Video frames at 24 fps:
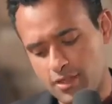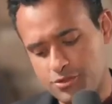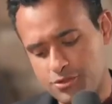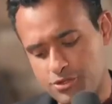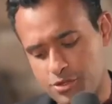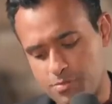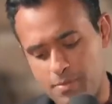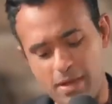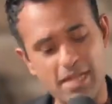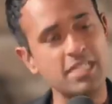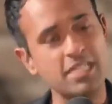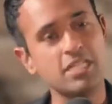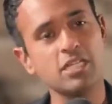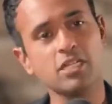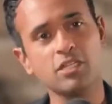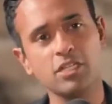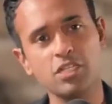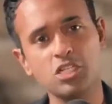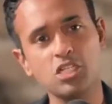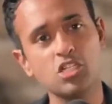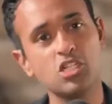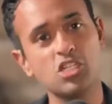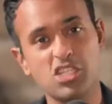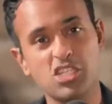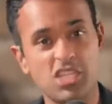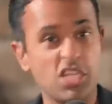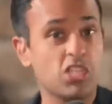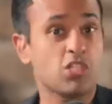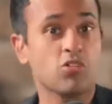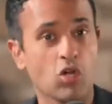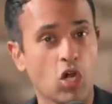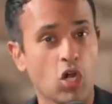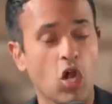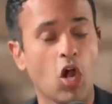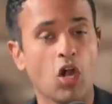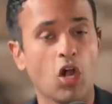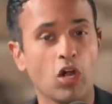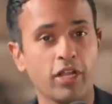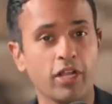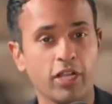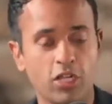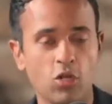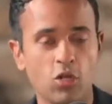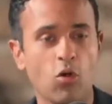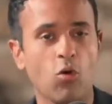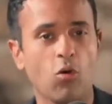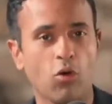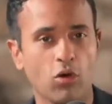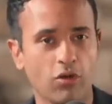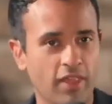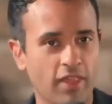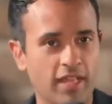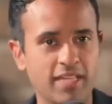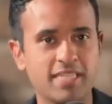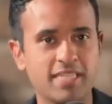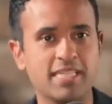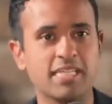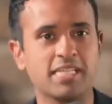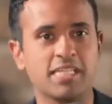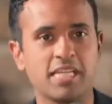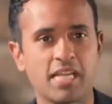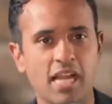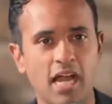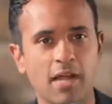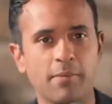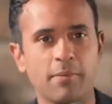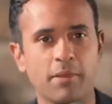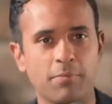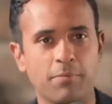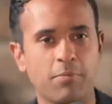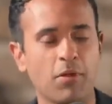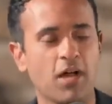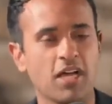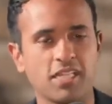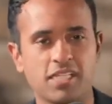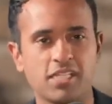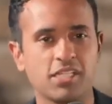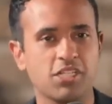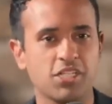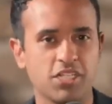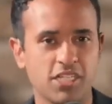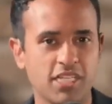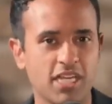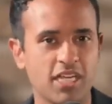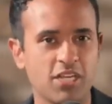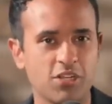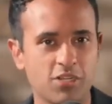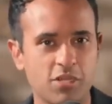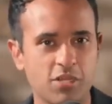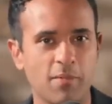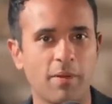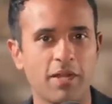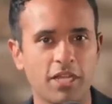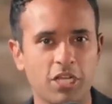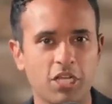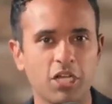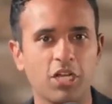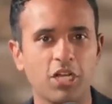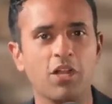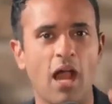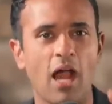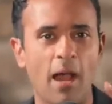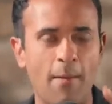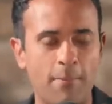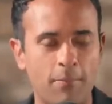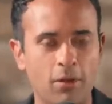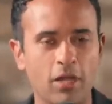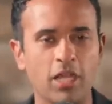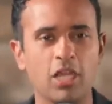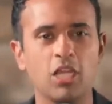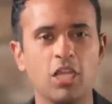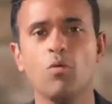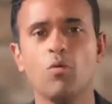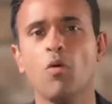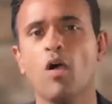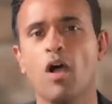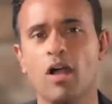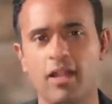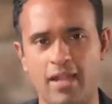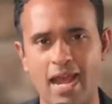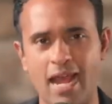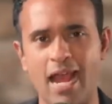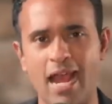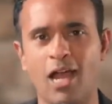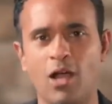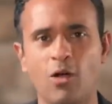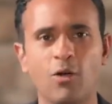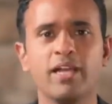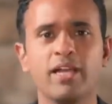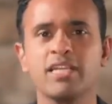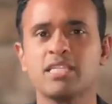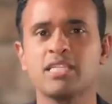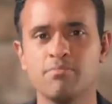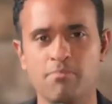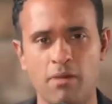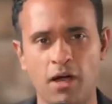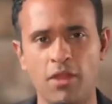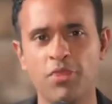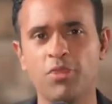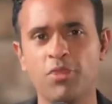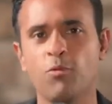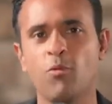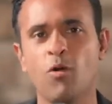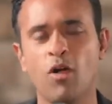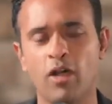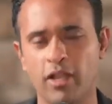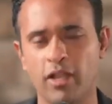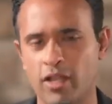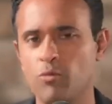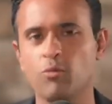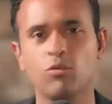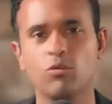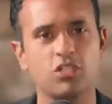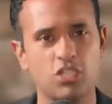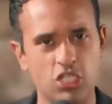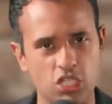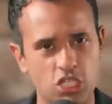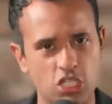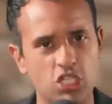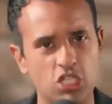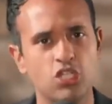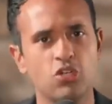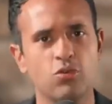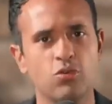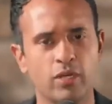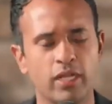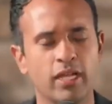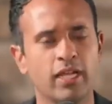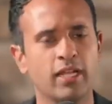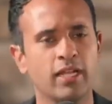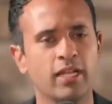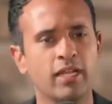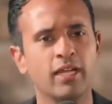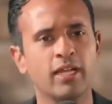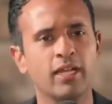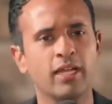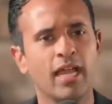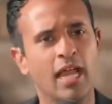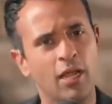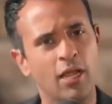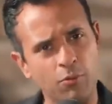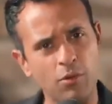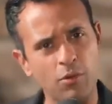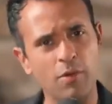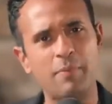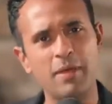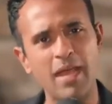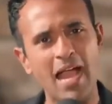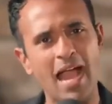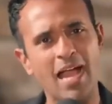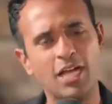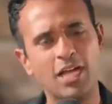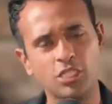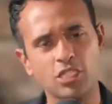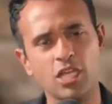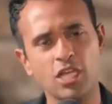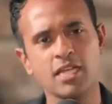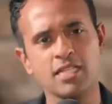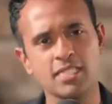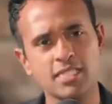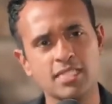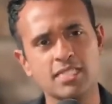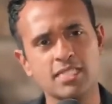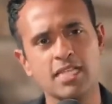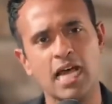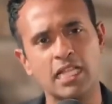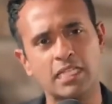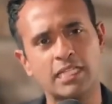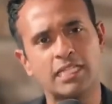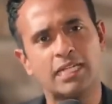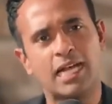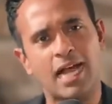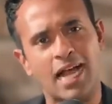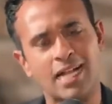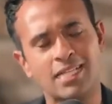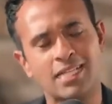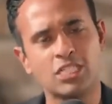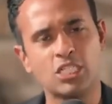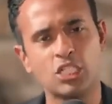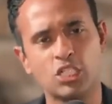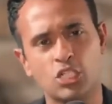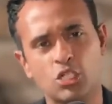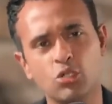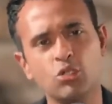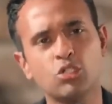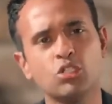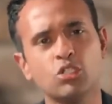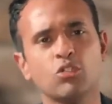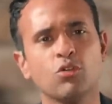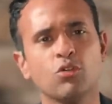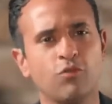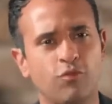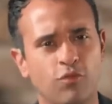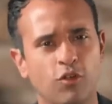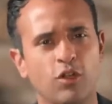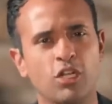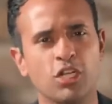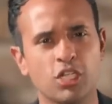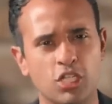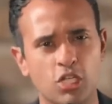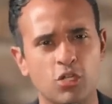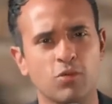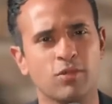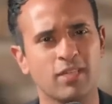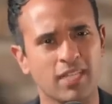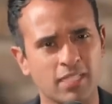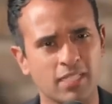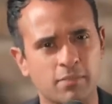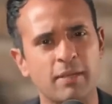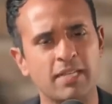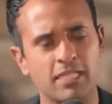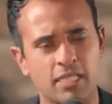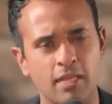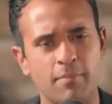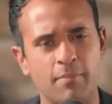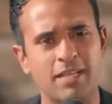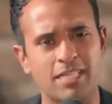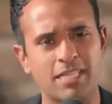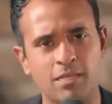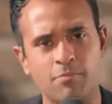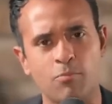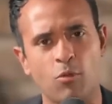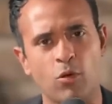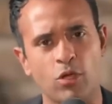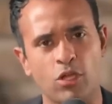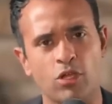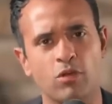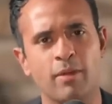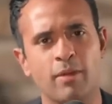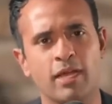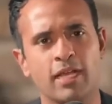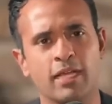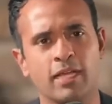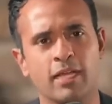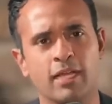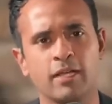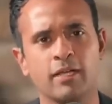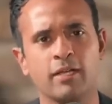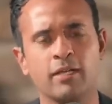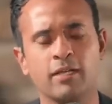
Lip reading: to basically just disregard, ignore that 6 to 9 month process and just say, you're somebody good, I'm bringing you on now. It's month one, we're just doing it. And we'd be actually on solid constitutional footing to do it. That's the basic point you're making.